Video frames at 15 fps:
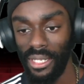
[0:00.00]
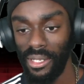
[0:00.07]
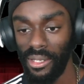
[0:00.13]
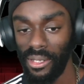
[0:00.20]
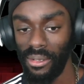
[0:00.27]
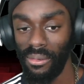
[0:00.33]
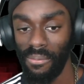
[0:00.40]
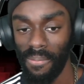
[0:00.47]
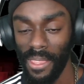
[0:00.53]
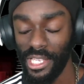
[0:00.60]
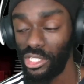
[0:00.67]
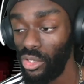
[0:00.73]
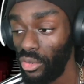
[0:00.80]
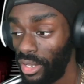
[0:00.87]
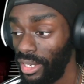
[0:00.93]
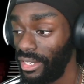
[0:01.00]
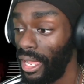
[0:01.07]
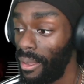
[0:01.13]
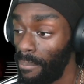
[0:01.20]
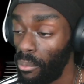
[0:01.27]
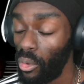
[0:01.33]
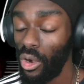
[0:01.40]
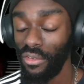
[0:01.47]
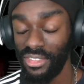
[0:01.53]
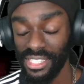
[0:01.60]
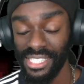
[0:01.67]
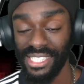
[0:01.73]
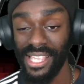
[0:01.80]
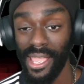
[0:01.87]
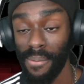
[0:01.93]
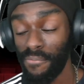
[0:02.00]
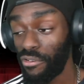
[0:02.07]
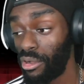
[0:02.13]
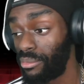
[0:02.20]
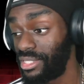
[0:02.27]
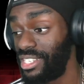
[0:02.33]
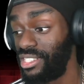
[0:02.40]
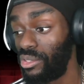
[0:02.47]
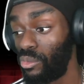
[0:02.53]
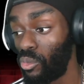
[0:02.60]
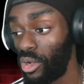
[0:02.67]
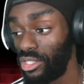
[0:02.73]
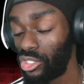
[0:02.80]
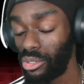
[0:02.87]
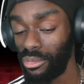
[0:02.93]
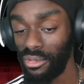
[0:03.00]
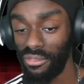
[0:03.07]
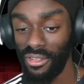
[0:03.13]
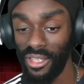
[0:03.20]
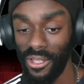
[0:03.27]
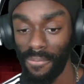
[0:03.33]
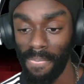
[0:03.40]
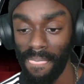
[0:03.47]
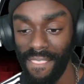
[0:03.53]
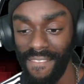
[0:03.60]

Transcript: Um, it's looking like more of the same from season one, to be fair.